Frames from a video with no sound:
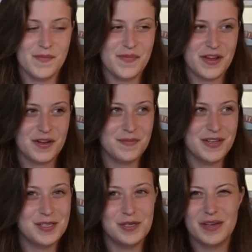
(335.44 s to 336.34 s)
There could
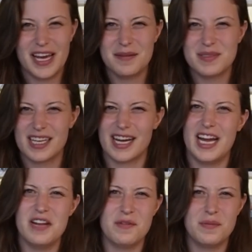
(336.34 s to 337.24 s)
be two games that
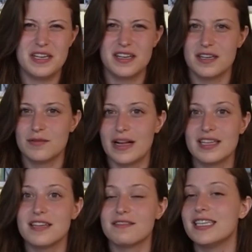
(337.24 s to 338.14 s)
kind of appear
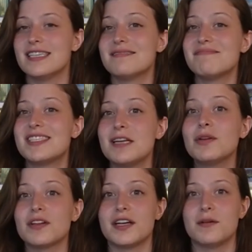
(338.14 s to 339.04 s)
relatively
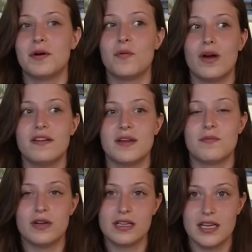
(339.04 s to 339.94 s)
similar, but one of
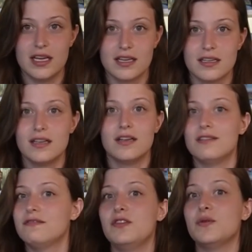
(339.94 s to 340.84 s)
them really
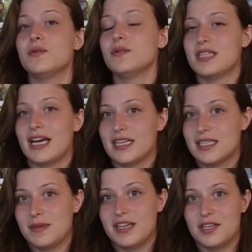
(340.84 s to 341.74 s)
fuels that
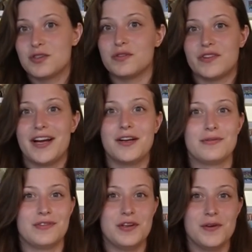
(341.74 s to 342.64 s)
experiential fire
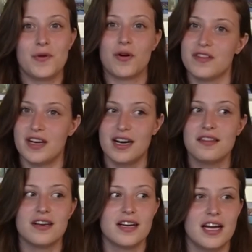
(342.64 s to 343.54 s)
for you more than
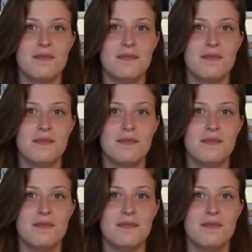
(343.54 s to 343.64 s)
another.